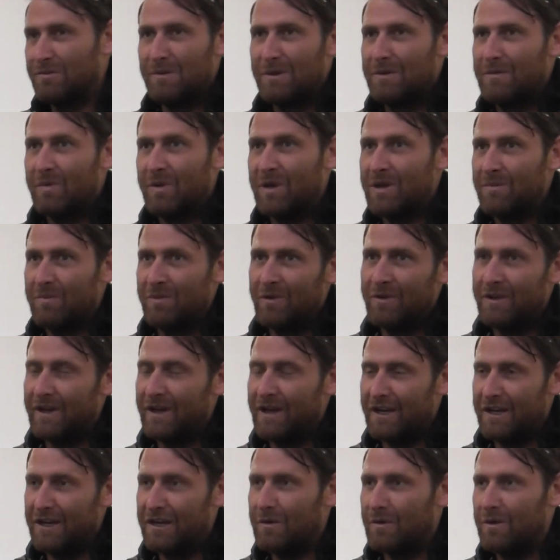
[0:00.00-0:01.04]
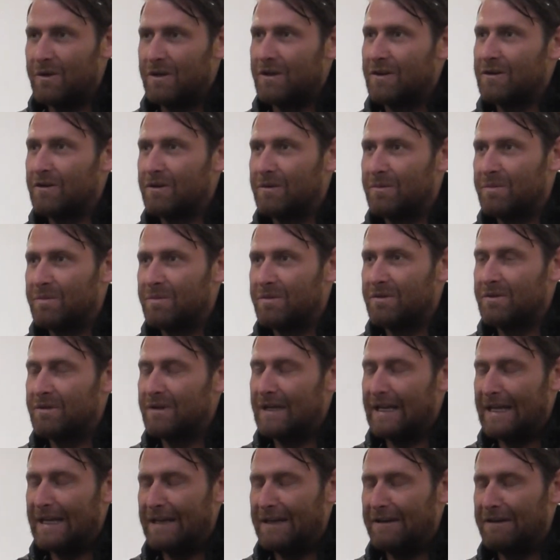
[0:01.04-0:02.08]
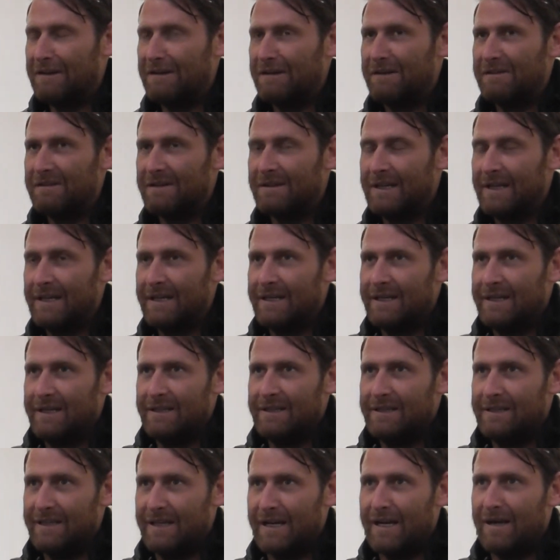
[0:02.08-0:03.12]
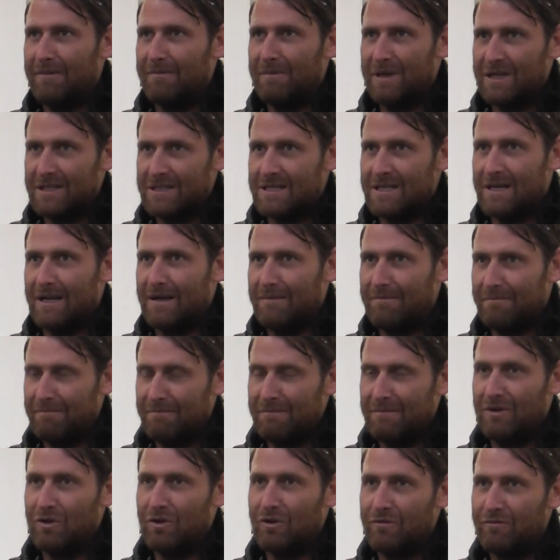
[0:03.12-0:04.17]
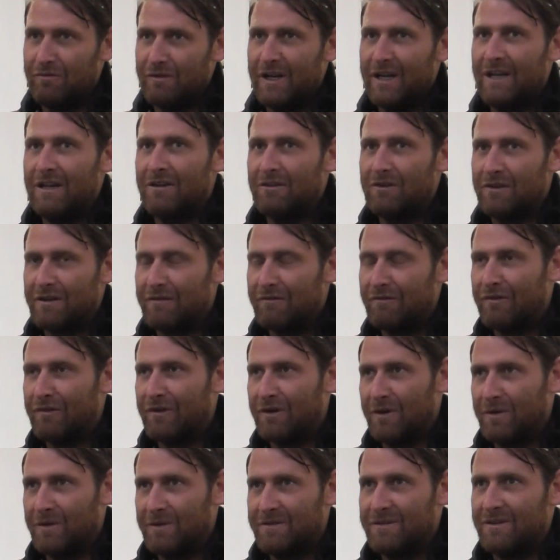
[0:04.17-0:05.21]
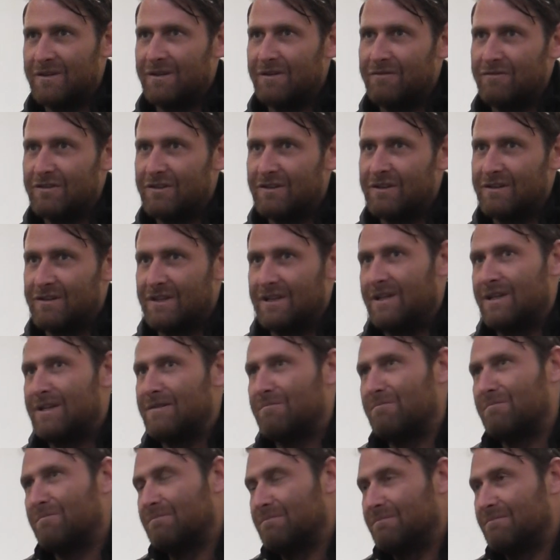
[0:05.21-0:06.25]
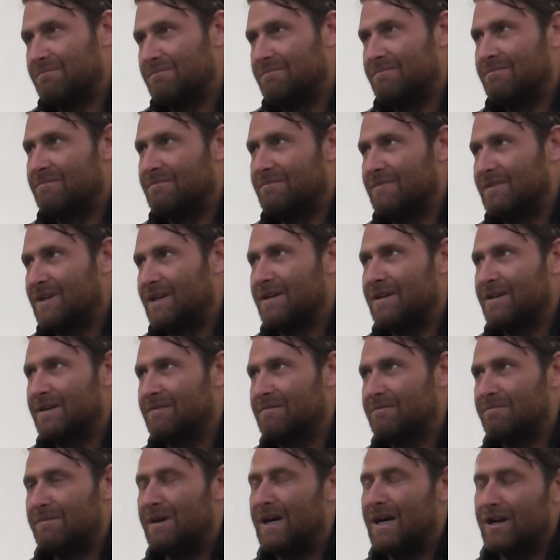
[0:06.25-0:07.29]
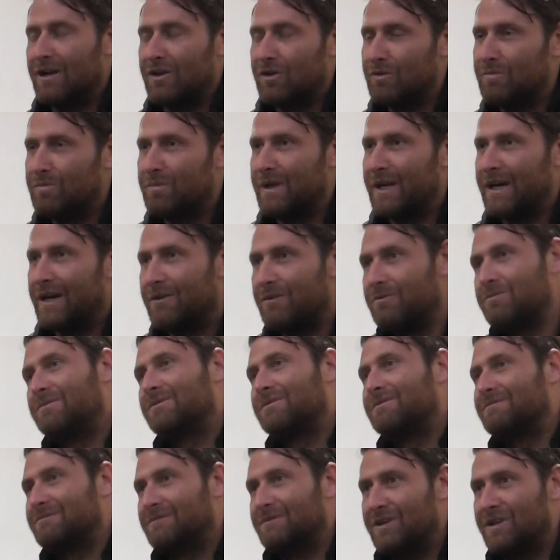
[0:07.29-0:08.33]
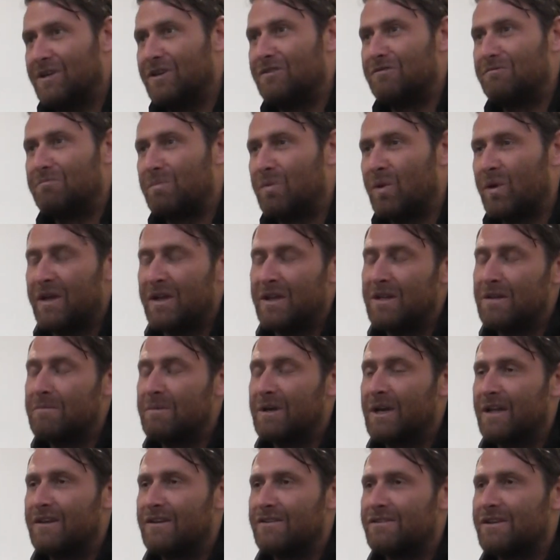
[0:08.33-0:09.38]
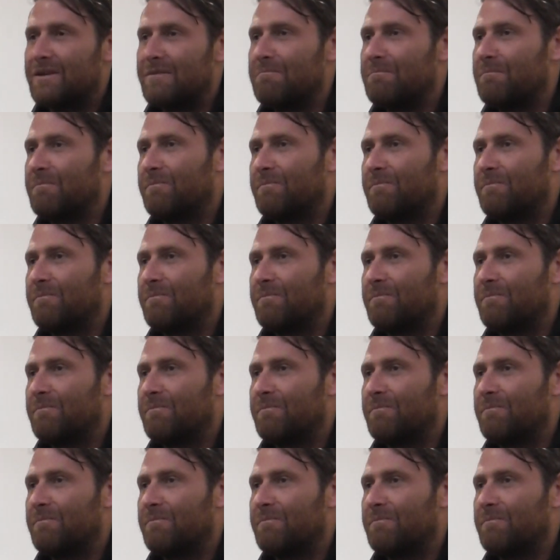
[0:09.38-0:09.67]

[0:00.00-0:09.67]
people that I know at the club, and yeah, I'm excited. I'm really looking forward to obviously taking my club now and putting them against them.